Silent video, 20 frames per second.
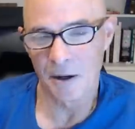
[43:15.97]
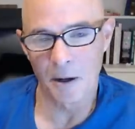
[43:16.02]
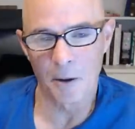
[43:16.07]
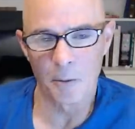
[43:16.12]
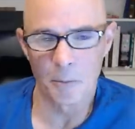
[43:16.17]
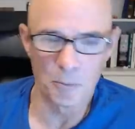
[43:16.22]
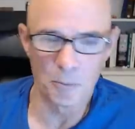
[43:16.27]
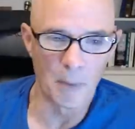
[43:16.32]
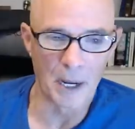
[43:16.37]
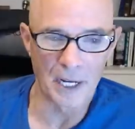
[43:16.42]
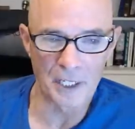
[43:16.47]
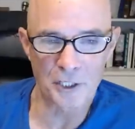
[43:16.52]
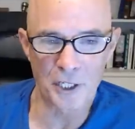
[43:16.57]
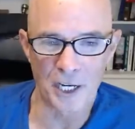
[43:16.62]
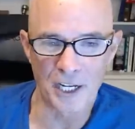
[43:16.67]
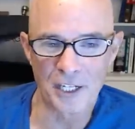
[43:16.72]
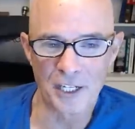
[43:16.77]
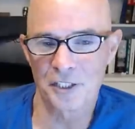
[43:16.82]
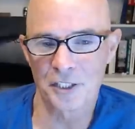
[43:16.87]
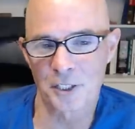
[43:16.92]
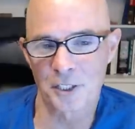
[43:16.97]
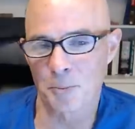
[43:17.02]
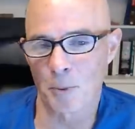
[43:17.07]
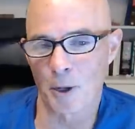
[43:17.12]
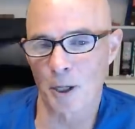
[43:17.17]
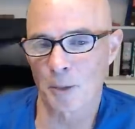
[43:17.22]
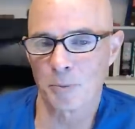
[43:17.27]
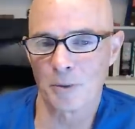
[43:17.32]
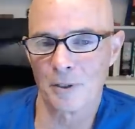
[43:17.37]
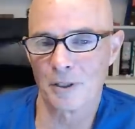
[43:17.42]
uh, might change the
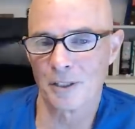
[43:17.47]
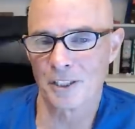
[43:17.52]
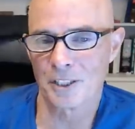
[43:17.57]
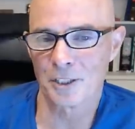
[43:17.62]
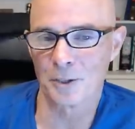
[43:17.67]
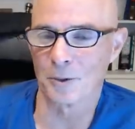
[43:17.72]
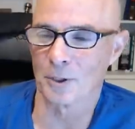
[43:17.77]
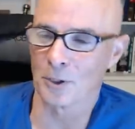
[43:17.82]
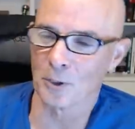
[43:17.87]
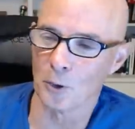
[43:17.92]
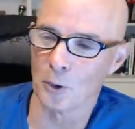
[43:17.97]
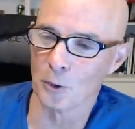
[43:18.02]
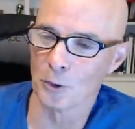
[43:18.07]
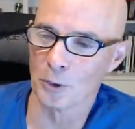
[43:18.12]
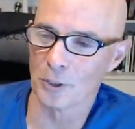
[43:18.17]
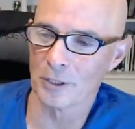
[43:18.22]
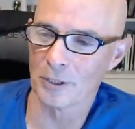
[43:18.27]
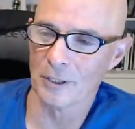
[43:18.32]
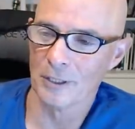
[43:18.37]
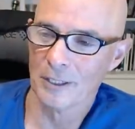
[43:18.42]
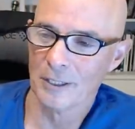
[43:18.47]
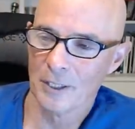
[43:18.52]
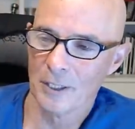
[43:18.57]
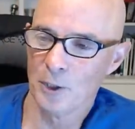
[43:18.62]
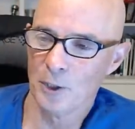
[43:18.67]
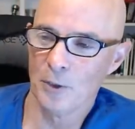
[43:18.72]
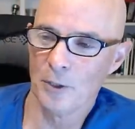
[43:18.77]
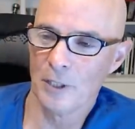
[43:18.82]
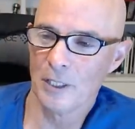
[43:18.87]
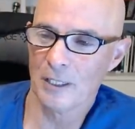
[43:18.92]
spark plugs to a colder
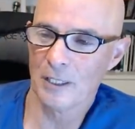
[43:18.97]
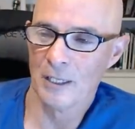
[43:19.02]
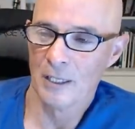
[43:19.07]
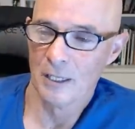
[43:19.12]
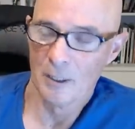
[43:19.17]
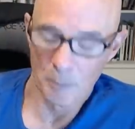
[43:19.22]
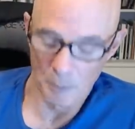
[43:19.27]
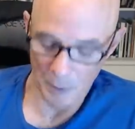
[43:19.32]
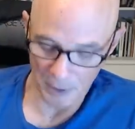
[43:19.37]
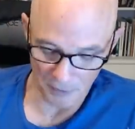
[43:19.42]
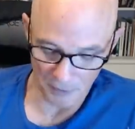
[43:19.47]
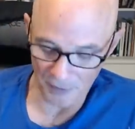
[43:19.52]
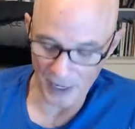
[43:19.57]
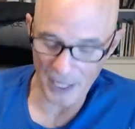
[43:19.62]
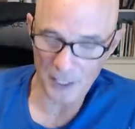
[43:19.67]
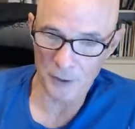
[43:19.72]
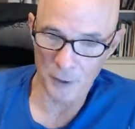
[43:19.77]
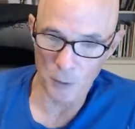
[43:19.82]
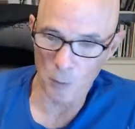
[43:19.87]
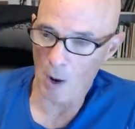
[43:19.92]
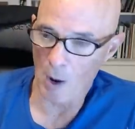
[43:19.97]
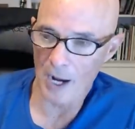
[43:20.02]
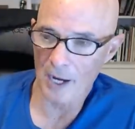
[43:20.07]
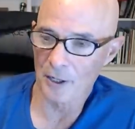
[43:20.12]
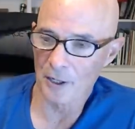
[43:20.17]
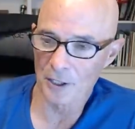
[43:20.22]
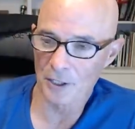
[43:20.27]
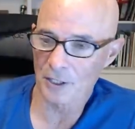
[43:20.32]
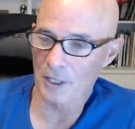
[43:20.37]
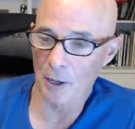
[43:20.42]
unit, but the factory
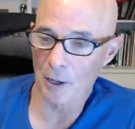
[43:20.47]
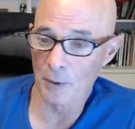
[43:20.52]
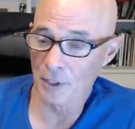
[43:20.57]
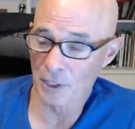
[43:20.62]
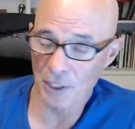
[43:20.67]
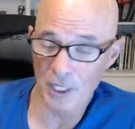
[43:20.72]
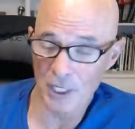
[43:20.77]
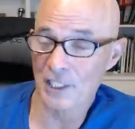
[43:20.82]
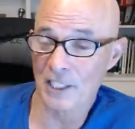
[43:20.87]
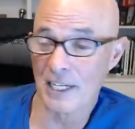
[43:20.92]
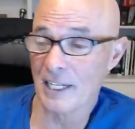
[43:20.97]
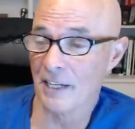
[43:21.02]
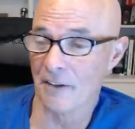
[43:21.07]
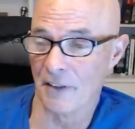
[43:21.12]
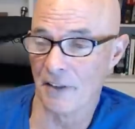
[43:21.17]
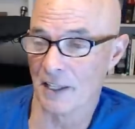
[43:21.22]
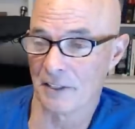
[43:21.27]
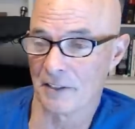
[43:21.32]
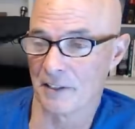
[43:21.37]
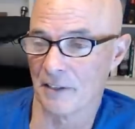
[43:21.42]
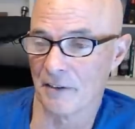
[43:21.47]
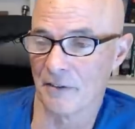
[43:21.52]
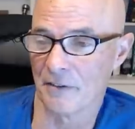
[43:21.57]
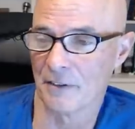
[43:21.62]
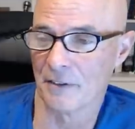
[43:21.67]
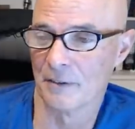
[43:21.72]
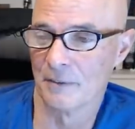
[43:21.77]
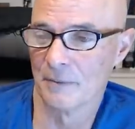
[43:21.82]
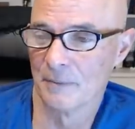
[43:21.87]
wires, I wouldn't change any of that stuff.